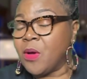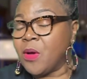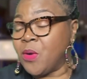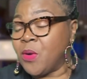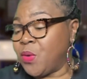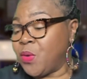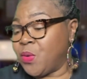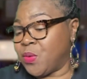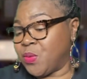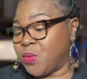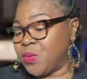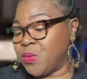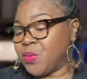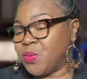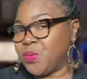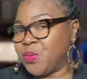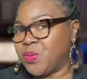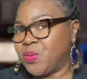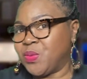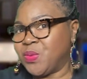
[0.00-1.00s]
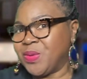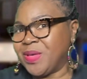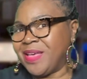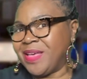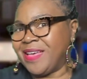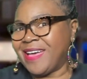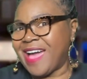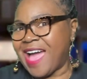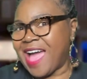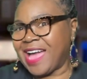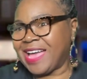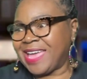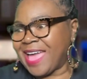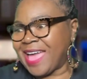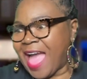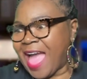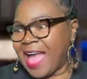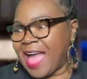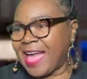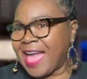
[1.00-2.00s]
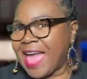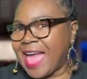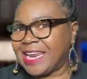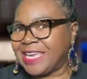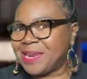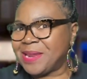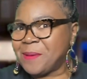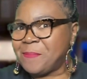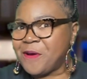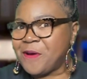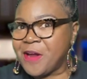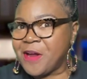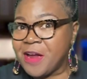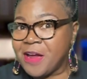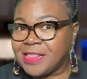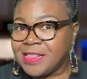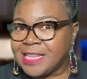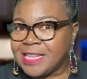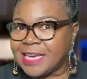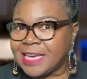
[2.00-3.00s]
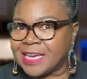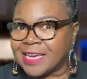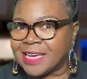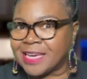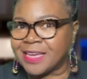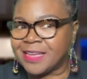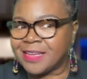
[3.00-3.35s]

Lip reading: Oh, so I got to get up early.